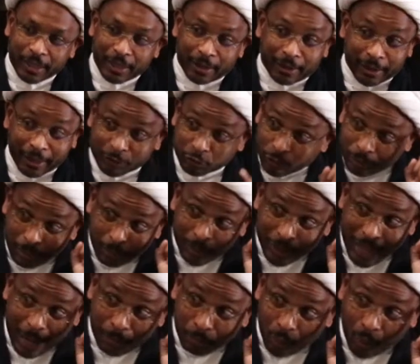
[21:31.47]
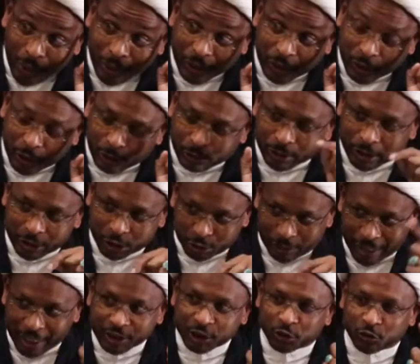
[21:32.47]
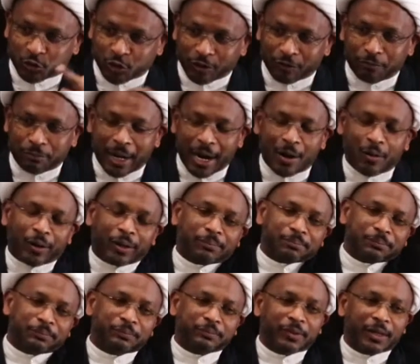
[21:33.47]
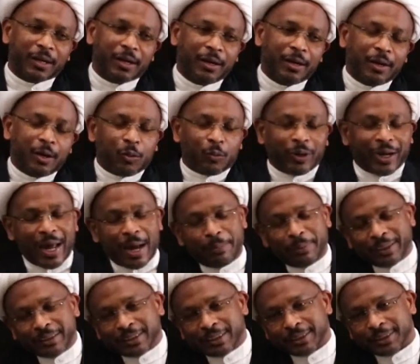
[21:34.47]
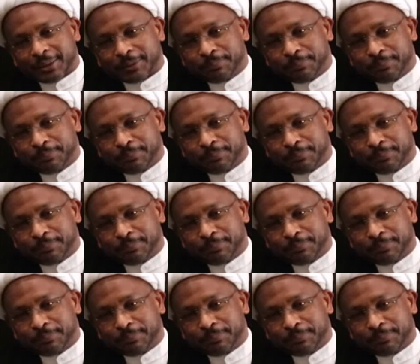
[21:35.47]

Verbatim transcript: Let's remember that point, though the transfer of power. What happens is